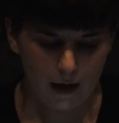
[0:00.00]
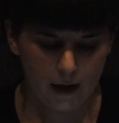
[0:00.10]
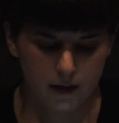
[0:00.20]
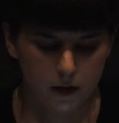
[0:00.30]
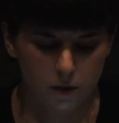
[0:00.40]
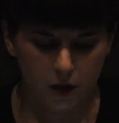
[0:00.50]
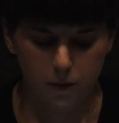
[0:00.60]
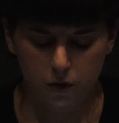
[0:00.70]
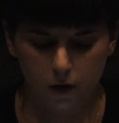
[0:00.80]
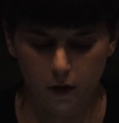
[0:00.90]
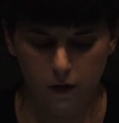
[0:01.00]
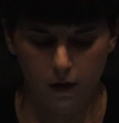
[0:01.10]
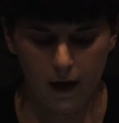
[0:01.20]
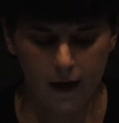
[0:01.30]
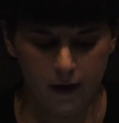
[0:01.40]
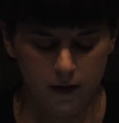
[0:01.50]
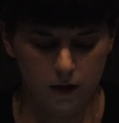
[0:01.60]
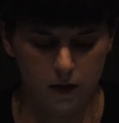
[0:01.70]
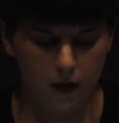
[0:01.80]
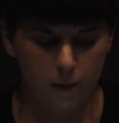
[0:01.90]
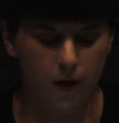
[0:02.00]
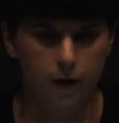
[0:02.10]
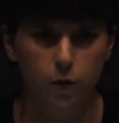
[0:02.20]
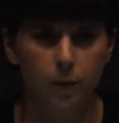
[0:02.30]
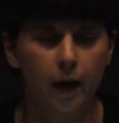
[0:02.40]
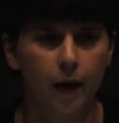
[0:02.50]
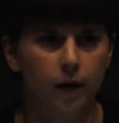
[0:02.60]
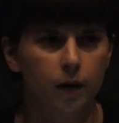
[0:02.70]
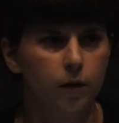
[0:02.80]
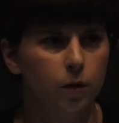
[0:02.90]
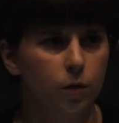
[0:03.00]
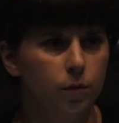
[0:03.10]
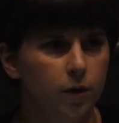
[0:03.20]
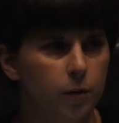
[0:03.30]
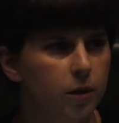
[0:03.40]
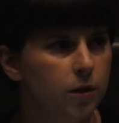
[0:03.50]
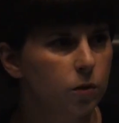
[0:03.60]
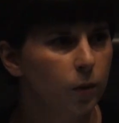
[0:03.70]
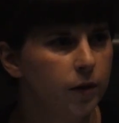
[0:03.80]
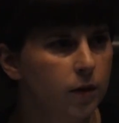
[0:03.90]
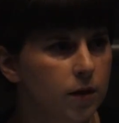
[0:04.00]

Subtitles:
And sometimes you've got your hands tied behind your back. I don't know if anybody's read